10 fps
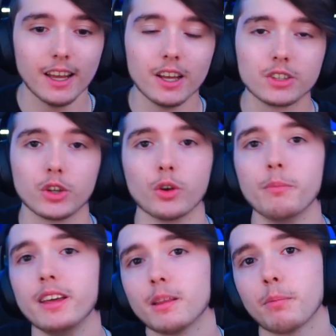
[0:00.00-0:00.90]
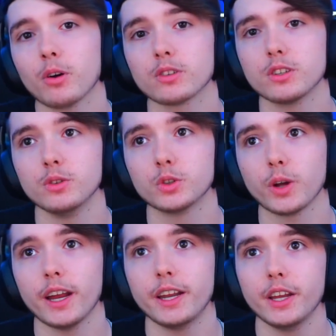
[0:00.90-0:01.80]
So you'll meet the person who's
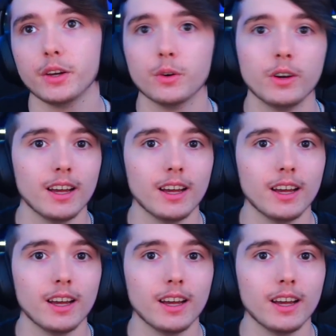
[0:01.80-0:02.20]
training you